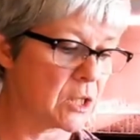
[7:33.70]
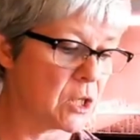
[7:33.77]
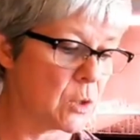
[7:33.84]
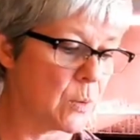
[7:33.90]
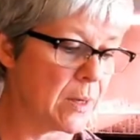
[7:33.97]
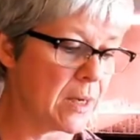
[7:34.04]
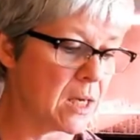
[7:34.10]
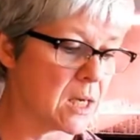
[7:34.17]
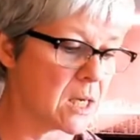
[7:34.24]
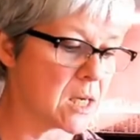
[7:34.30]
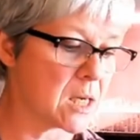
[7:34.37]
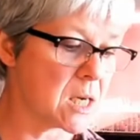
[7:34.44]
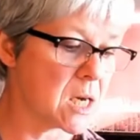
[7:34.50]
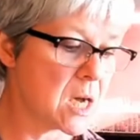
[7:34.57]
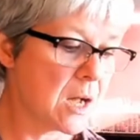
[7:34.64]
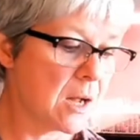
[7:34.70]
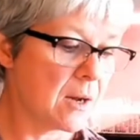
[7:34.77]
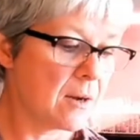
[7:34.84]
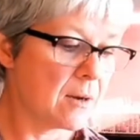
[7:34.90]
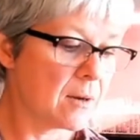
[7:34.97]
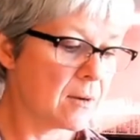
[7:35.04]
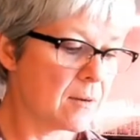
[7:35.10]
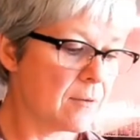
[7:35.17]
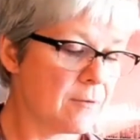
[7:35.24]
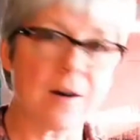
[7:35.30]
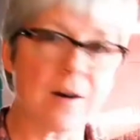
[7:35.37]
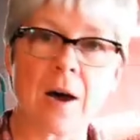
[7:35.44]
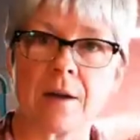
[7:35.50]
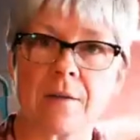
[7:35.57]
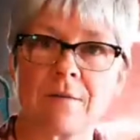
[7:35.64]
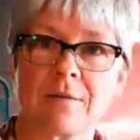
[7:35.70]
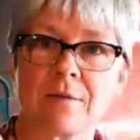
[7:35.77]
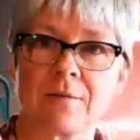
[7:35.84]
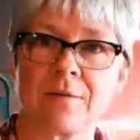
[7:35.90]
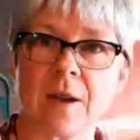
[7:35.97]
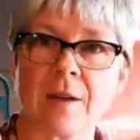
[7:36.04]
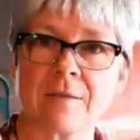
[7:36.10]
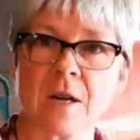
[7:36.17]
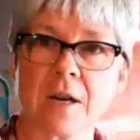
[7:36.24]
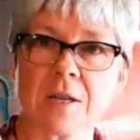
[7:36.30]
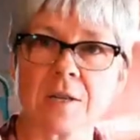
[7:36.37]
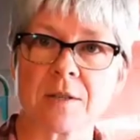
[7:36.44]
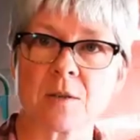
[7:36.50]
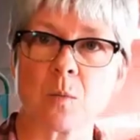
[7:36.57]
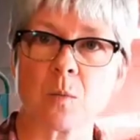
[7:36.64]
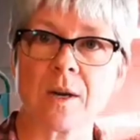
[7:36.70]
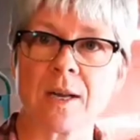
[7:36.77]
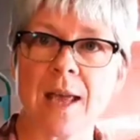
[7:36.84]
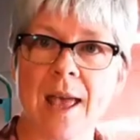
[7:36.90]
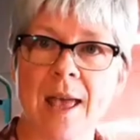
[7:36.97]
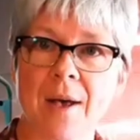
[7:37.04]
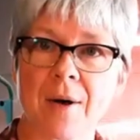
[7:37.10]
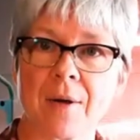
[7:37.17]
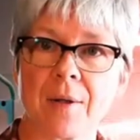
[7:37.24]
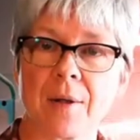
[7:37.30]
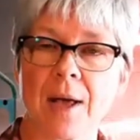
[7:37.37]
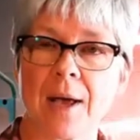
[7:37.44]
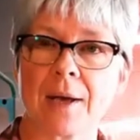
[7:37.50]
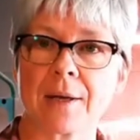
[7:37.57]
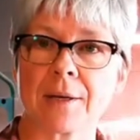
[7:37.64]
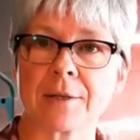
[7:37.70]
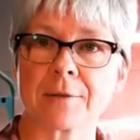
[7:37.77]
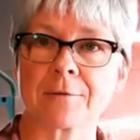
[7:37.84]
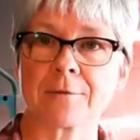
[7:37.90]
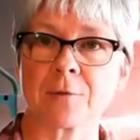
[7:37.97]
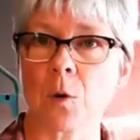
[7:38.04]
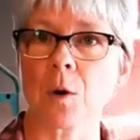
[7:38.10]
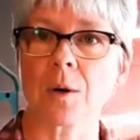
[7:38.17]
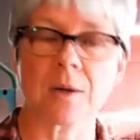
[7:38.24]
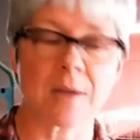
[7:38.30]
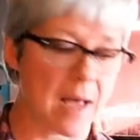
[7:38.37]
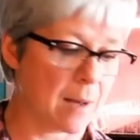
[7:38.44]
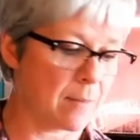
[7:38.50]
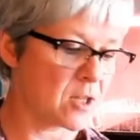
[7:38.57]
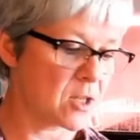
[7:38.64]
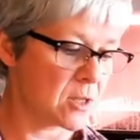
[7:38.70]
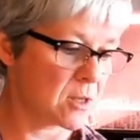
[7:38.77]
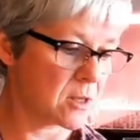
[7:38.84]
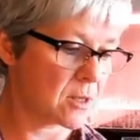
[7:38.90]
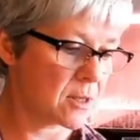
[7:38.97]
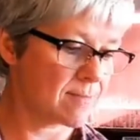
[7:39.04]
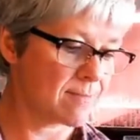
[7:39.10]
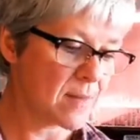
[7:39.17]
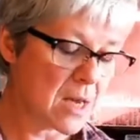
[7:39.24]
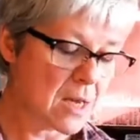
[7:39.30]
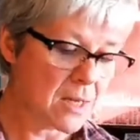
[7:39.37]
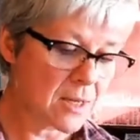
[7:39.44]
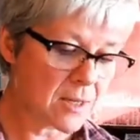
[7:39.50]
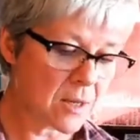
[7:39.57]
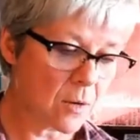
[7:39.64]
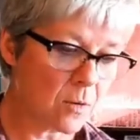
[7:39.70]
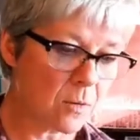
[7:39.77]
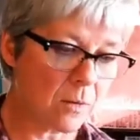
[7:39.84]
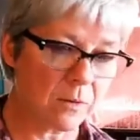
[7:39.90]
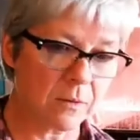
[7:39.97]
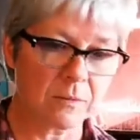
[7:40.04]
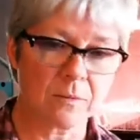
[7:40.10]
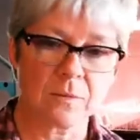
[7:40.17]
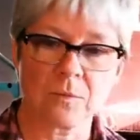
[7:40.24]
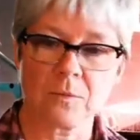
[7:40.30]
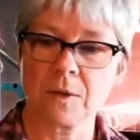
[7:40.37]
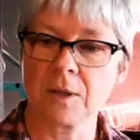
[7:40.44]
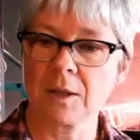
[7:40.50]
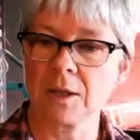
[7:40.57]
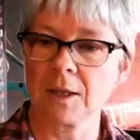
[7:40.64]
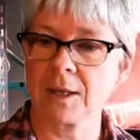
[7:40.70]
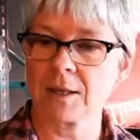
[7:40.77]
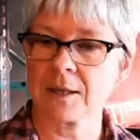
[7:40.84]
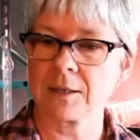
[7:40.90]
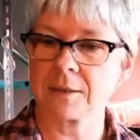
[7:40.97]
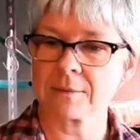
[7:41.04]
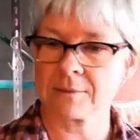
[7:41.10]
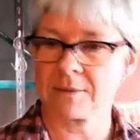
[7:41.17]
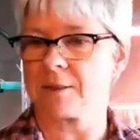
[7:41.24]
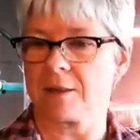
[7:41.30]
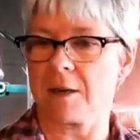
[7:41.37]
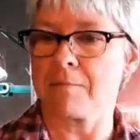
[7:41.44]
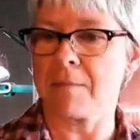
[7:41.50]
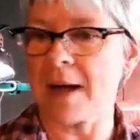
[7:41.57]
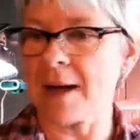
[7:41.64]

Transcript: doing five kinds, 1 kale and 4 cabbages. So we'll come